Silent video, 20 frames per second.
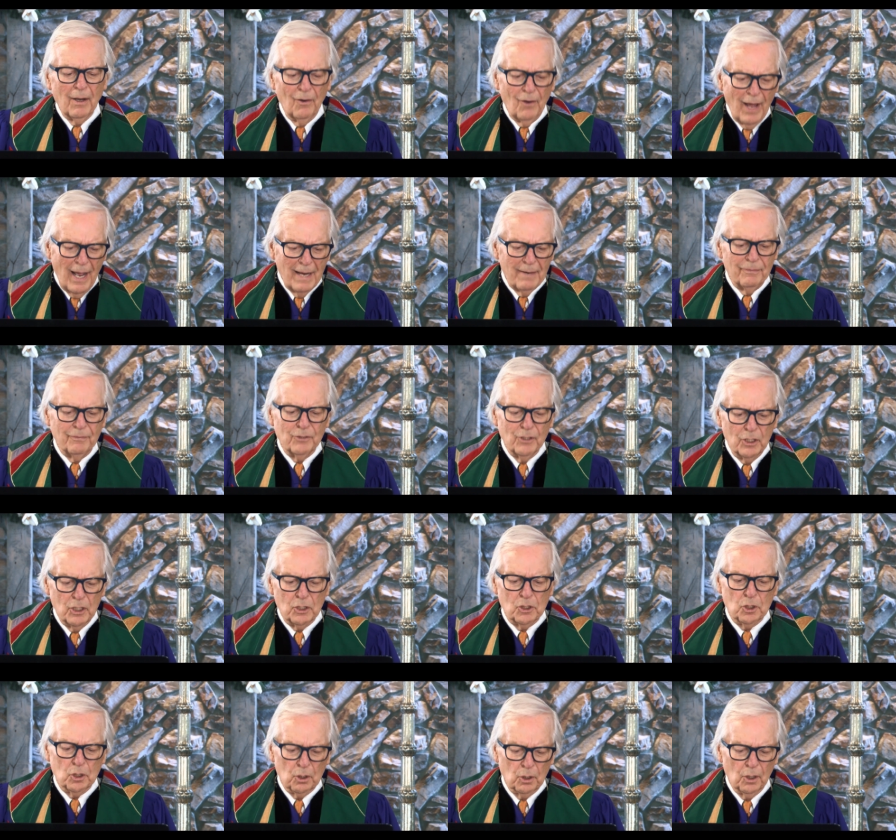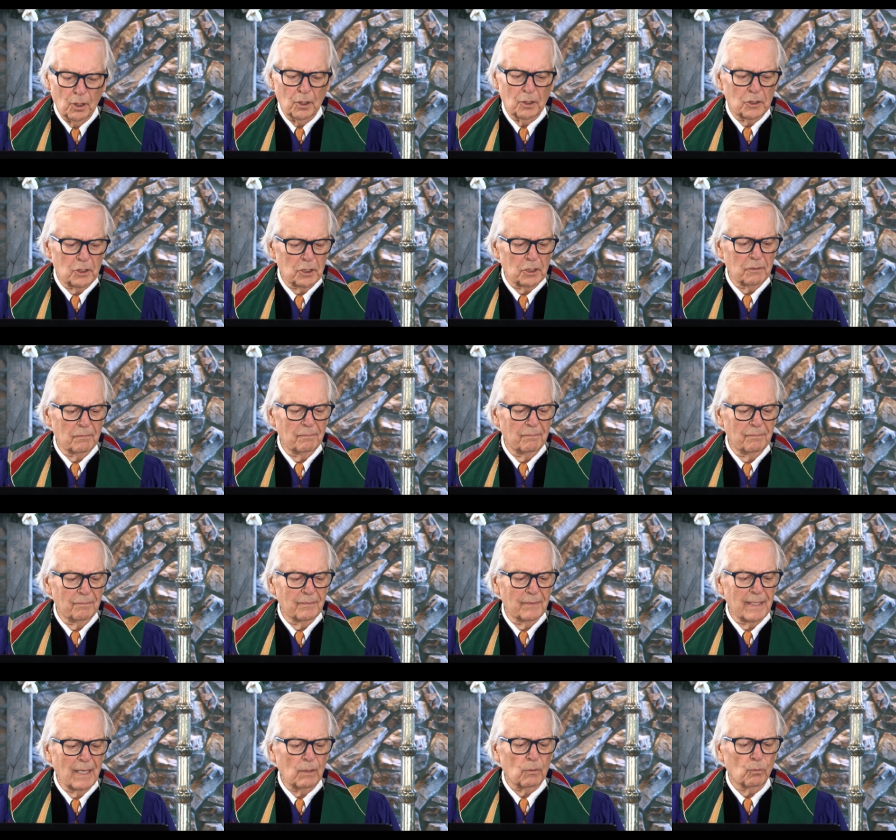life to the church
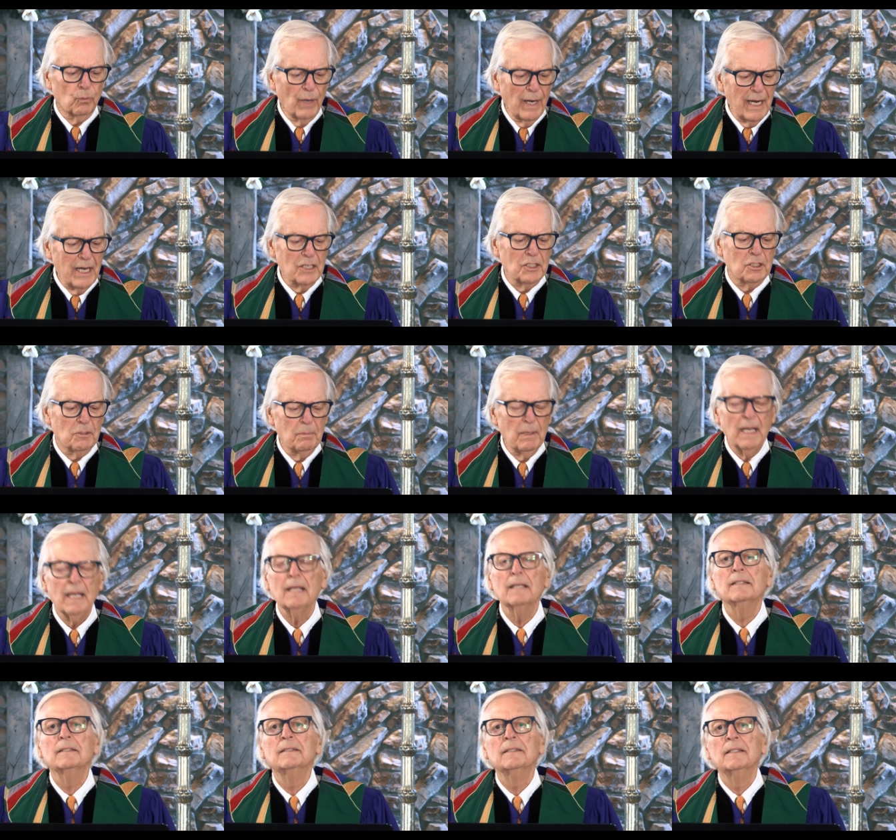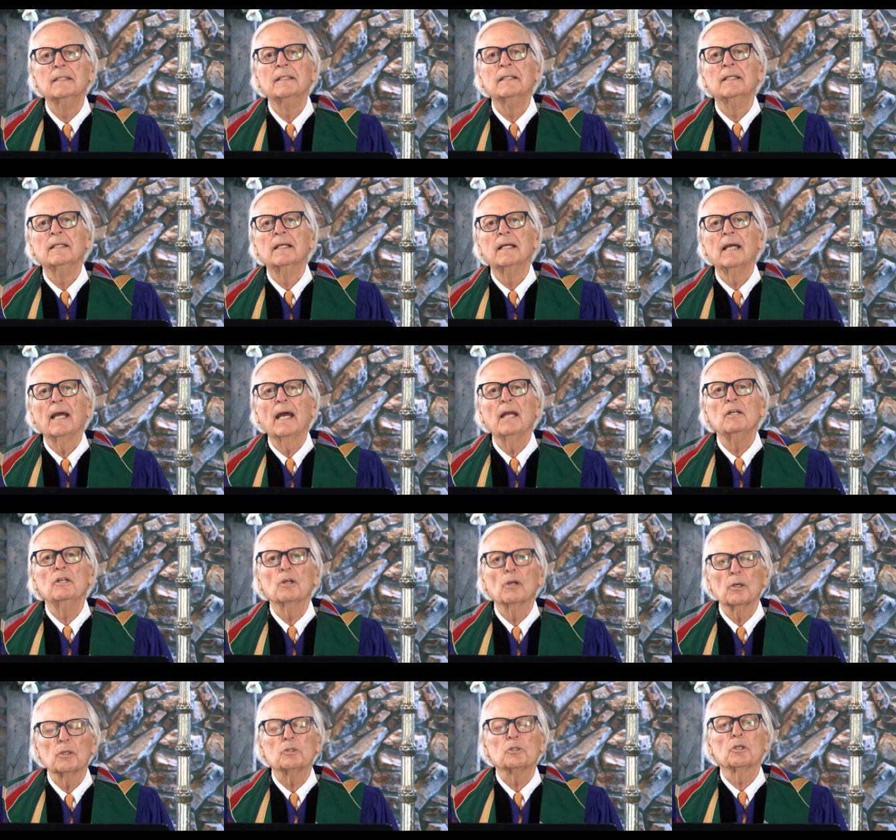that raised me and
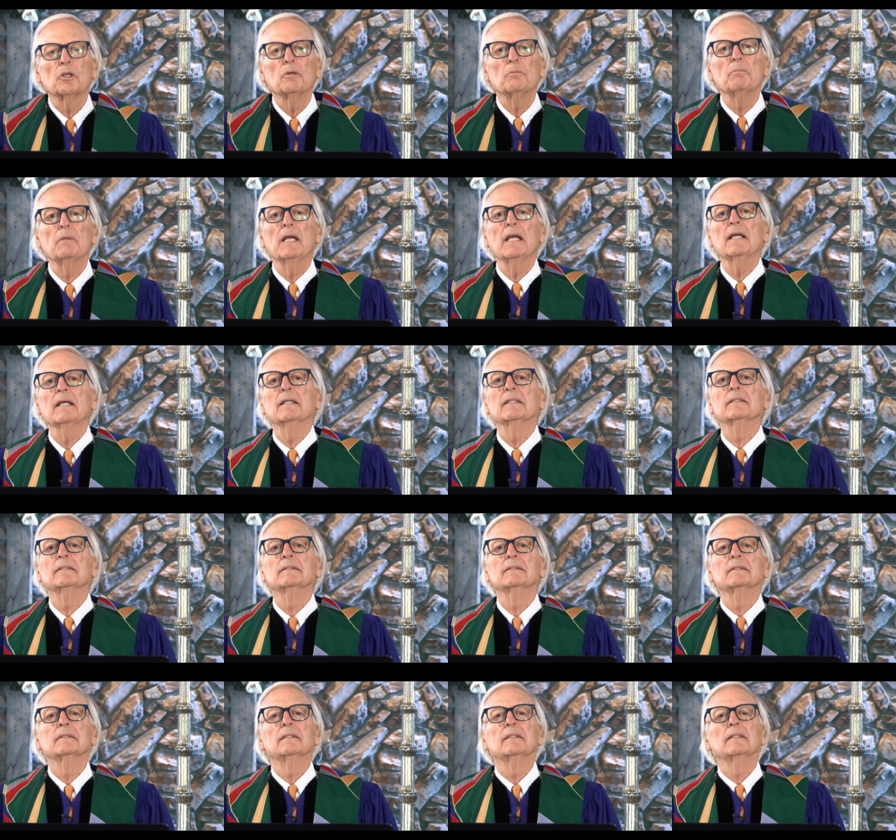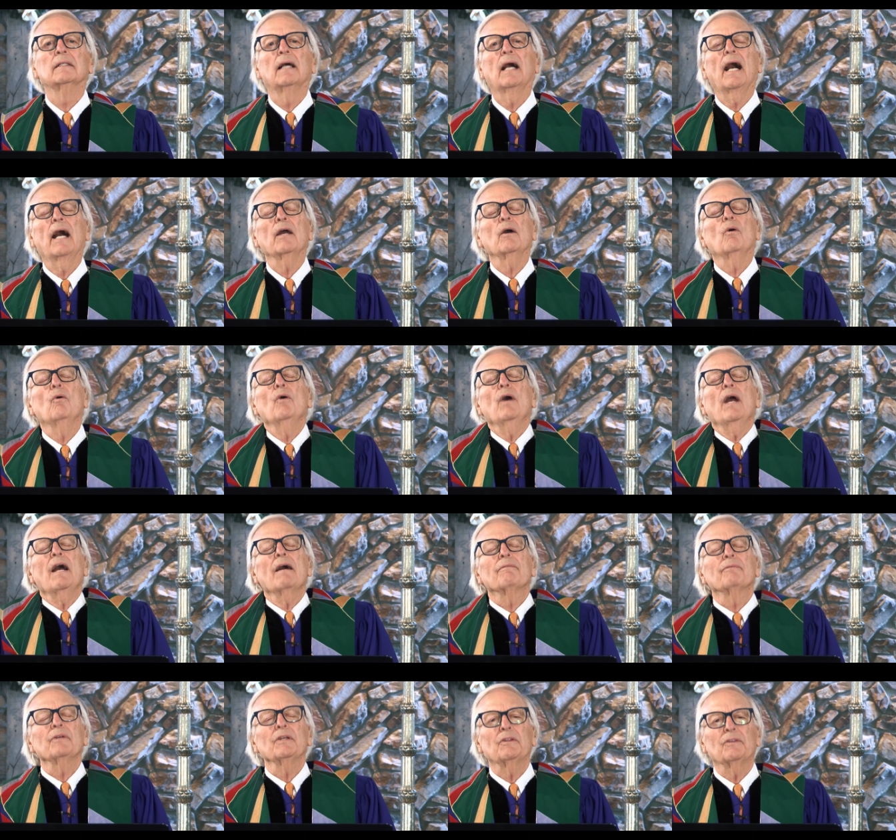nurtured me. I owe
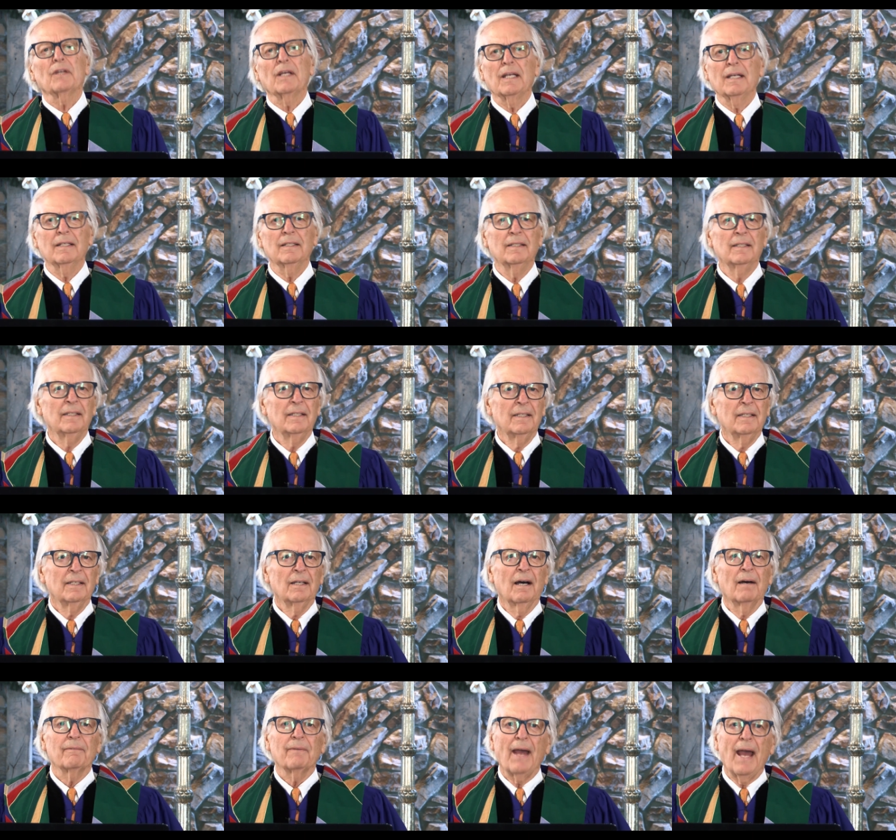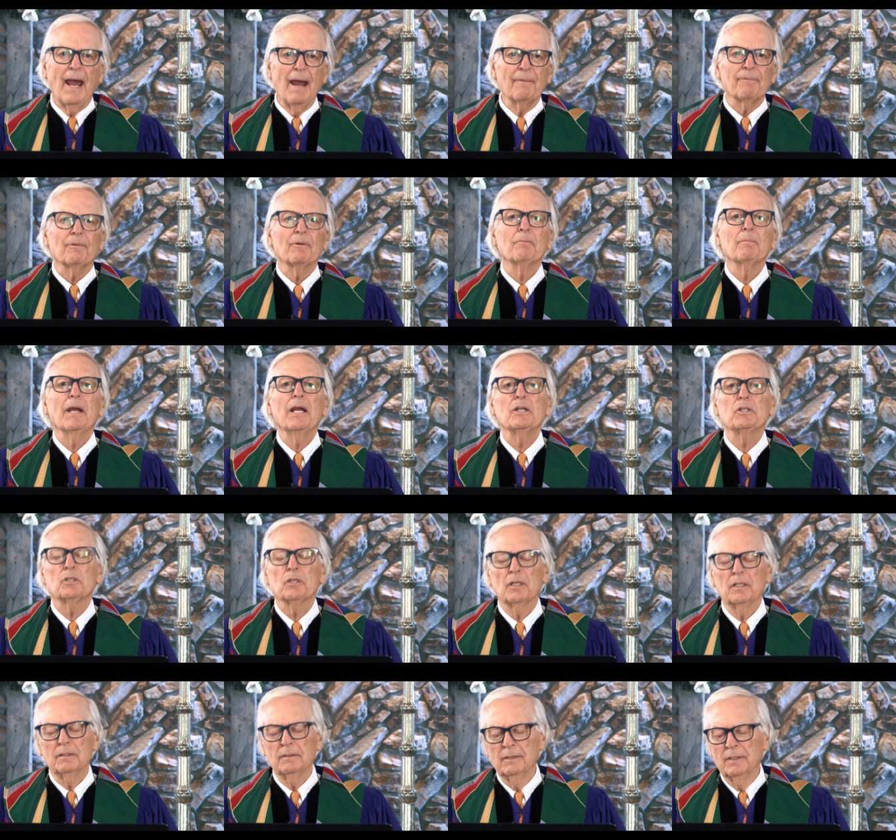everything of
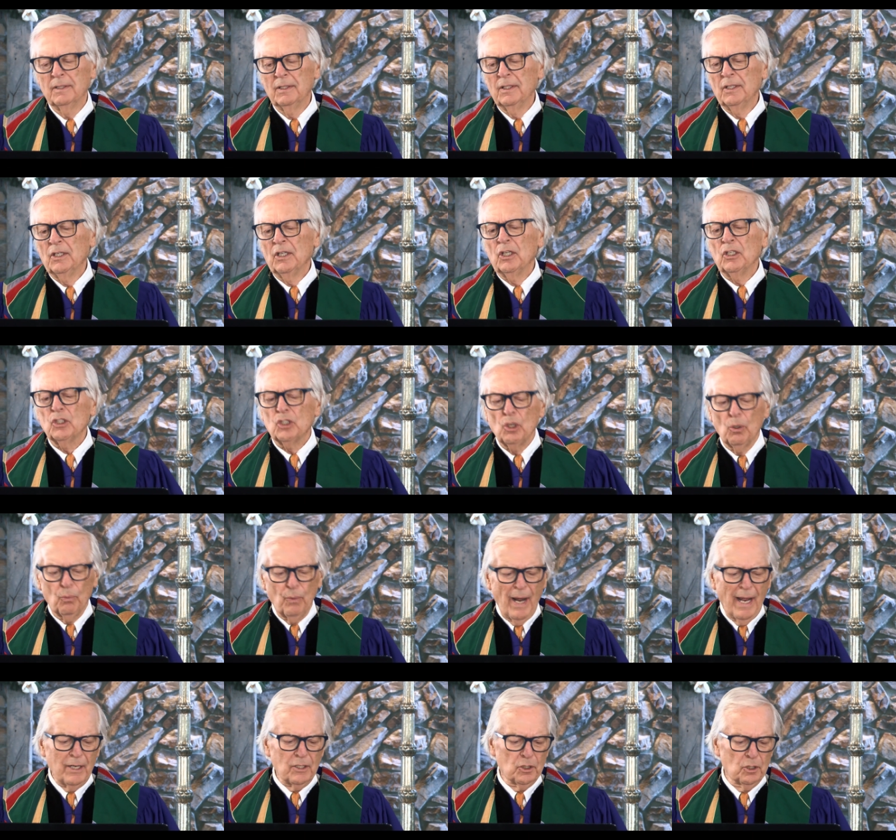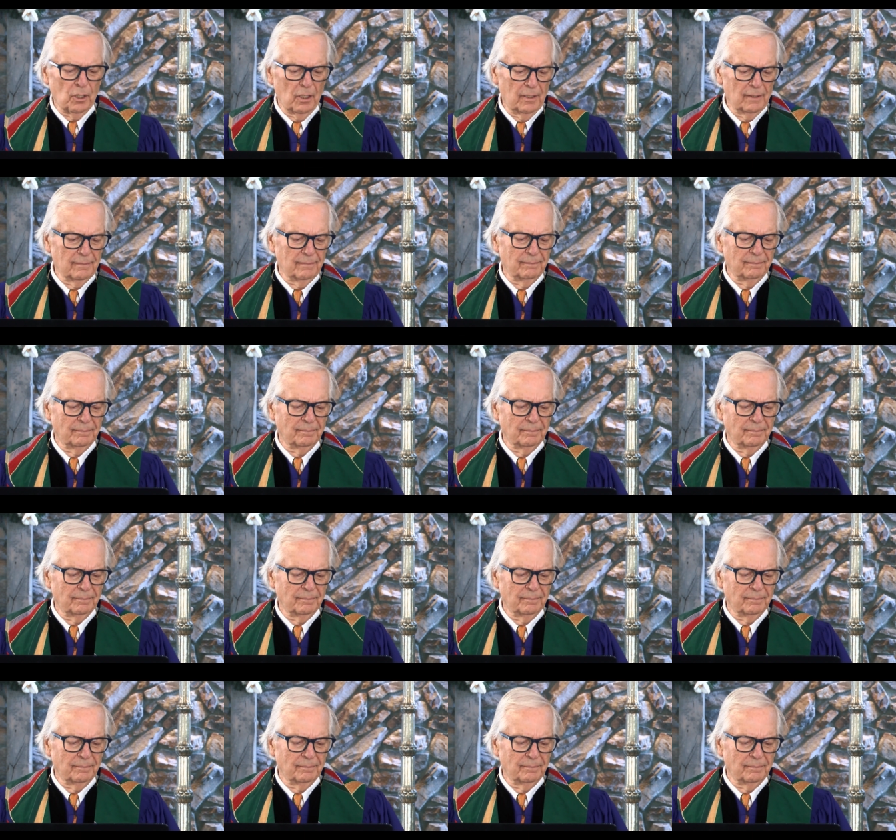affirmation, direction,